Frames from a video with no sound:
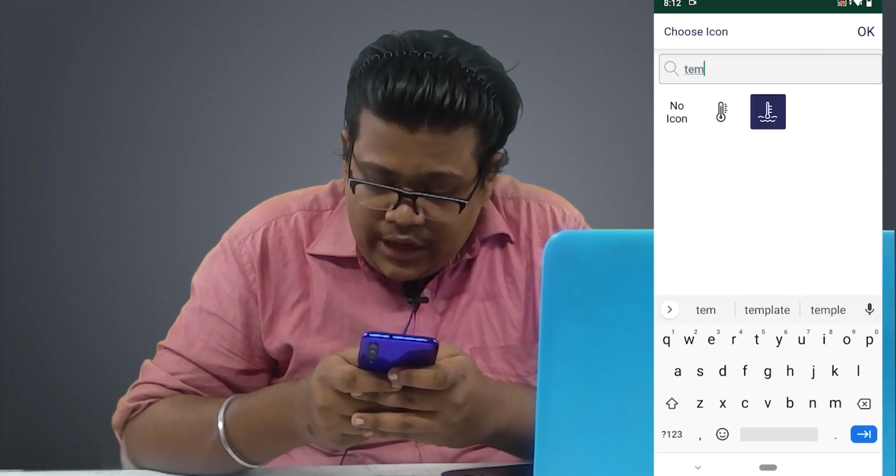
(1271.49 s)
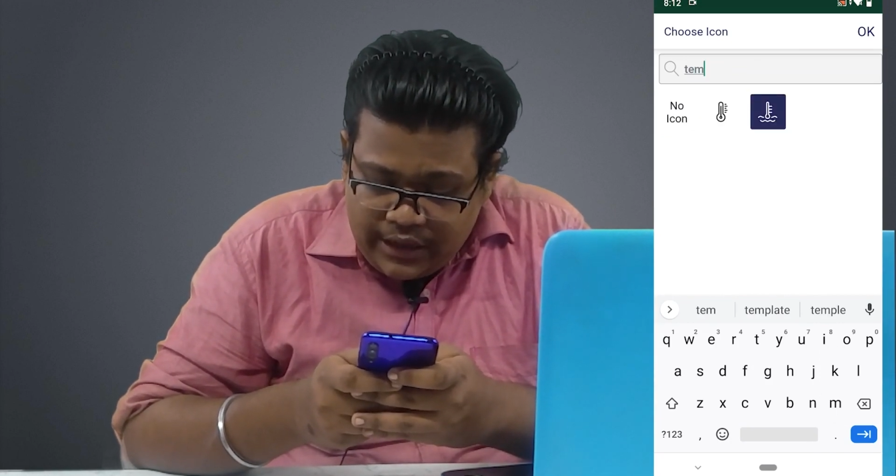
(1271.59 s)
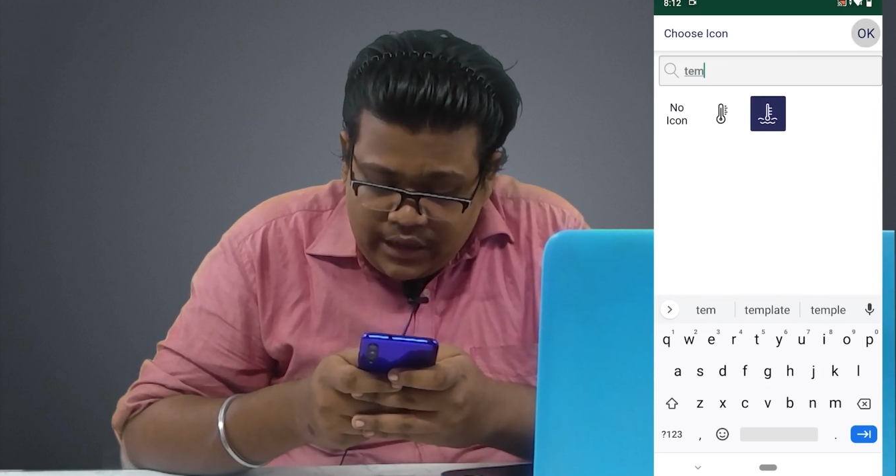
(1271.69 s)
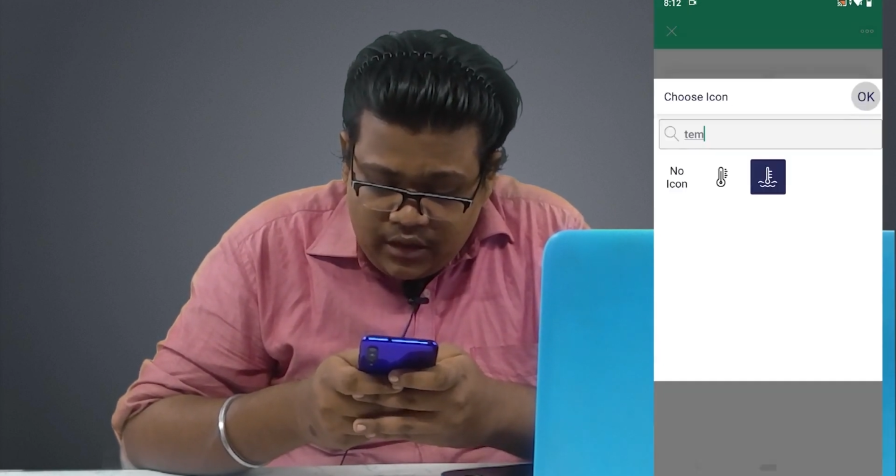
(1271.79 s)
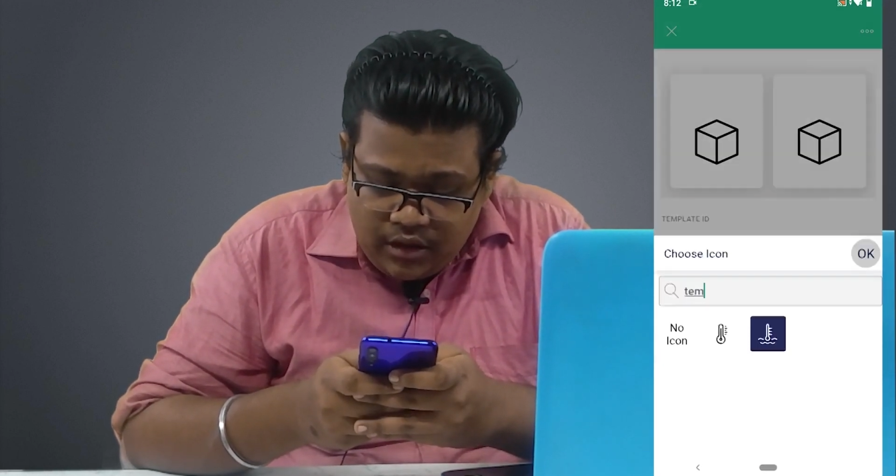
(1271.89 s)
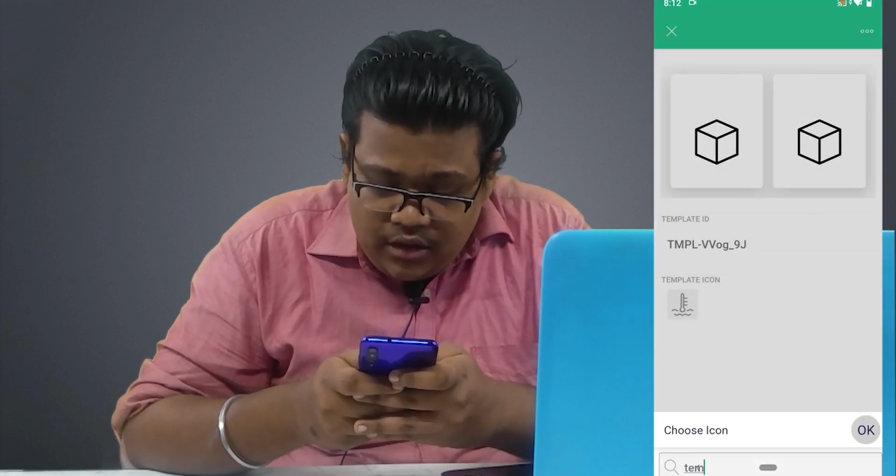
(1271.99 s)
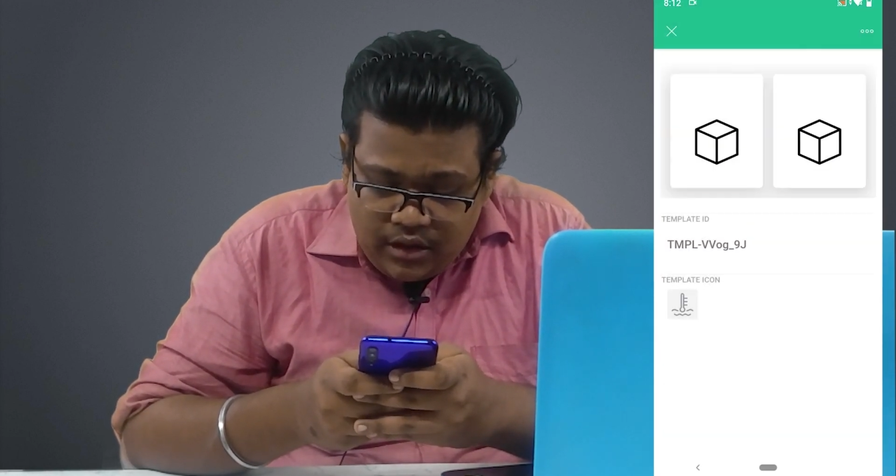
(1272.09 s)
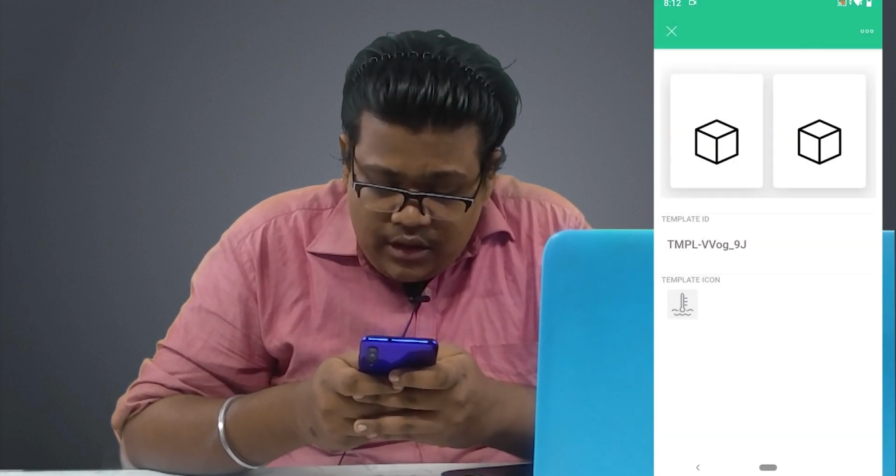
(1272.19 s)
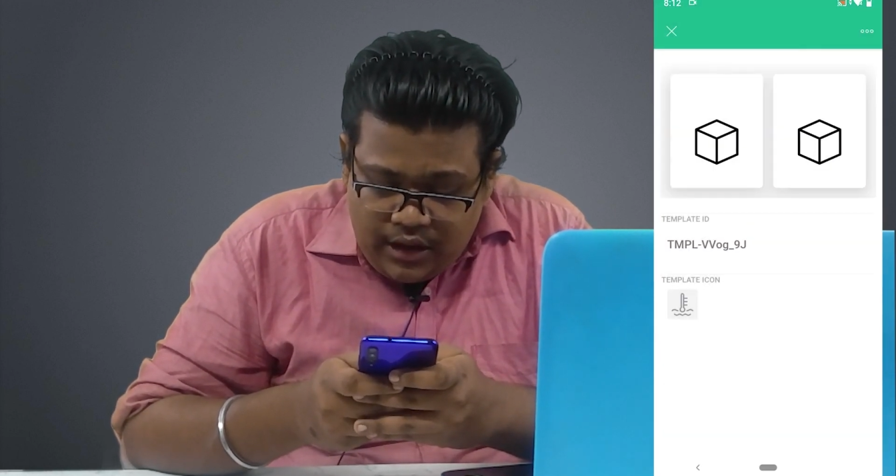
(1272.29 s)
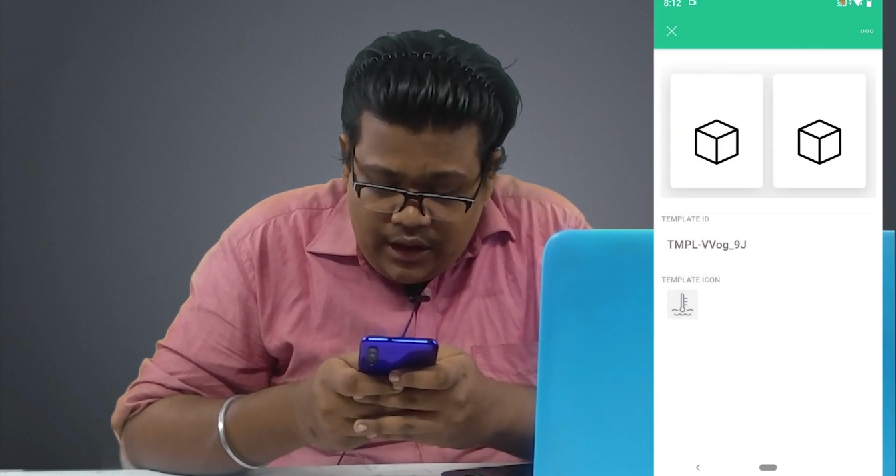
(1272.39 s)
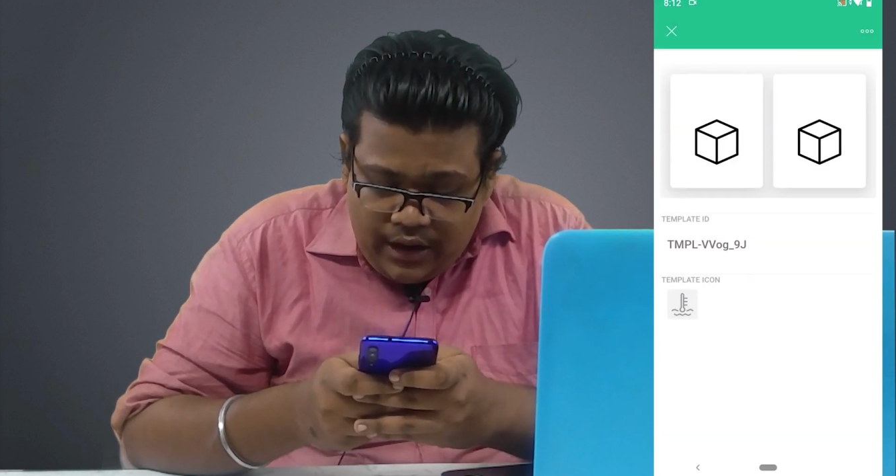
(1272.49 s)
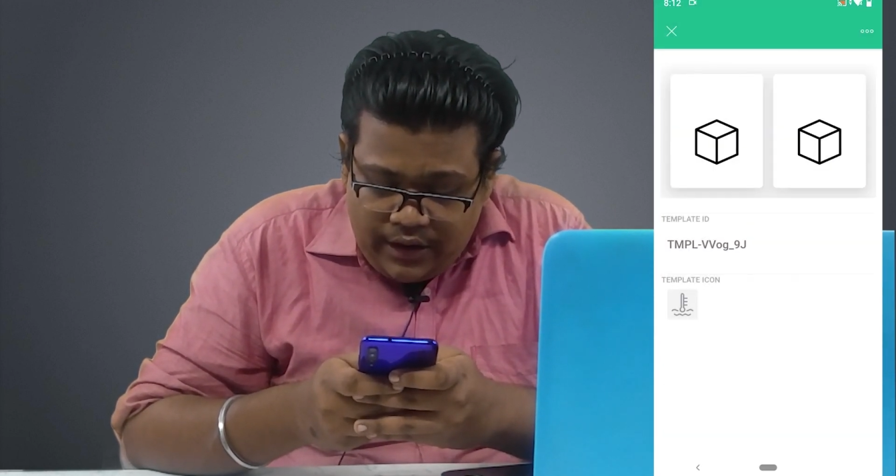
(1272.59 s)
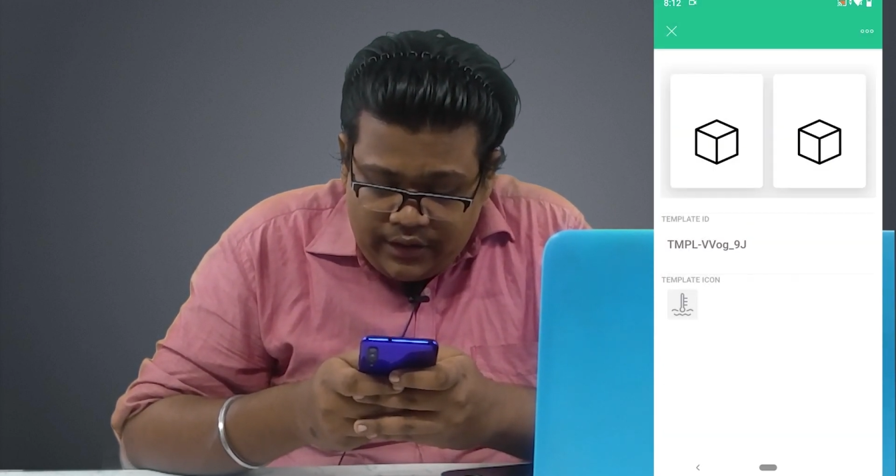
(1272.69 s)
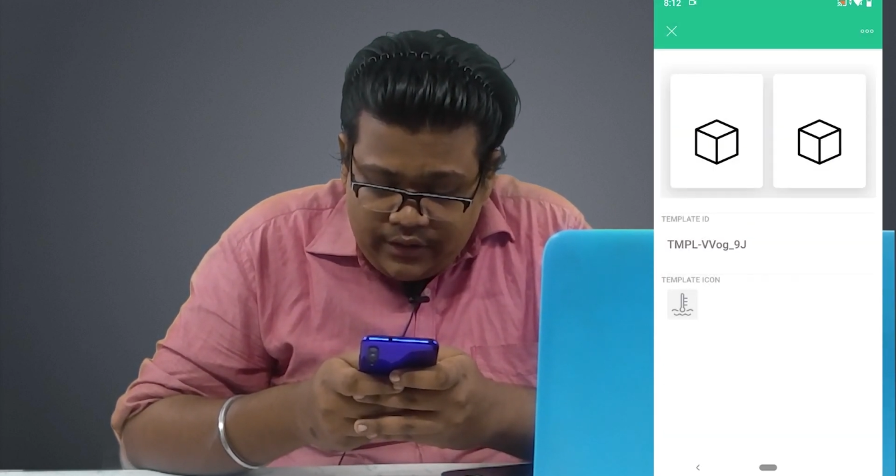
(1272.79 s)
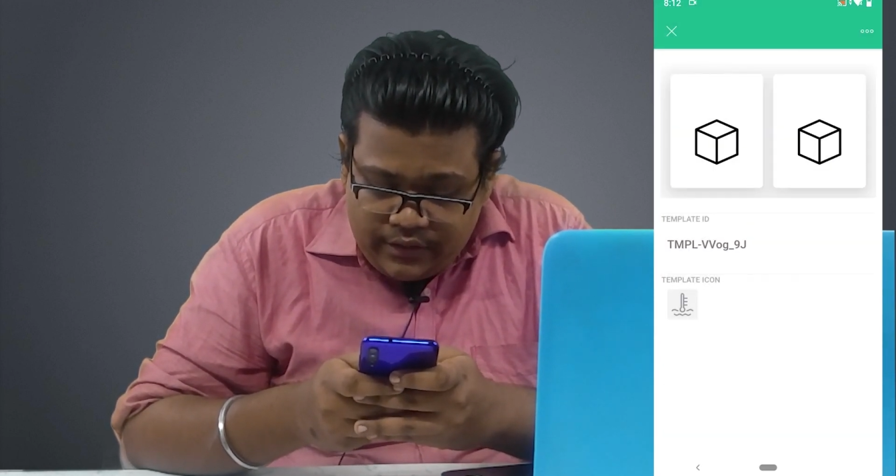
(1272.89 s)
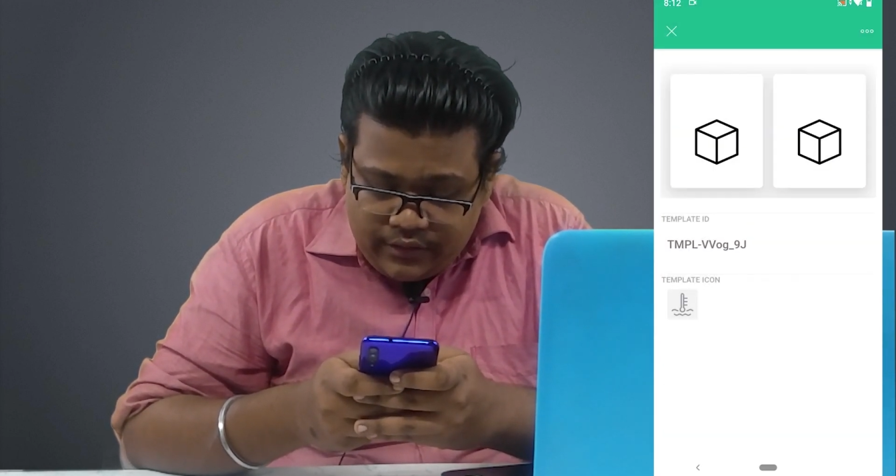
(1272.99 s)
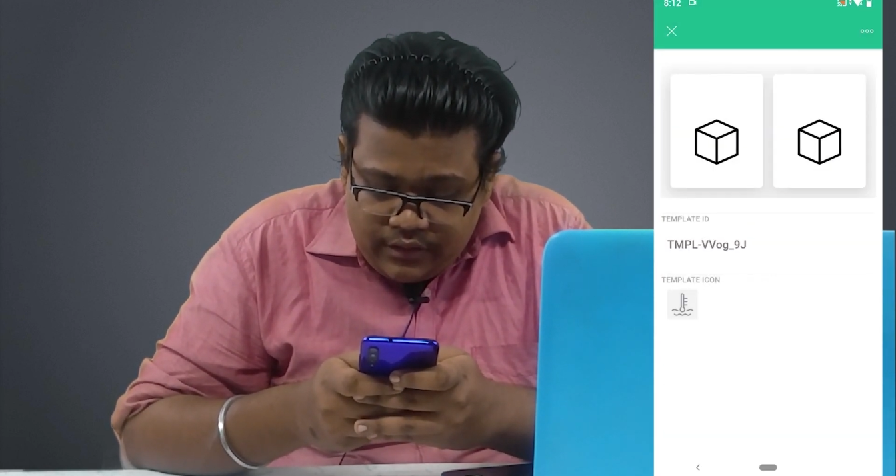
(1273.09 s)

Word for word: icon and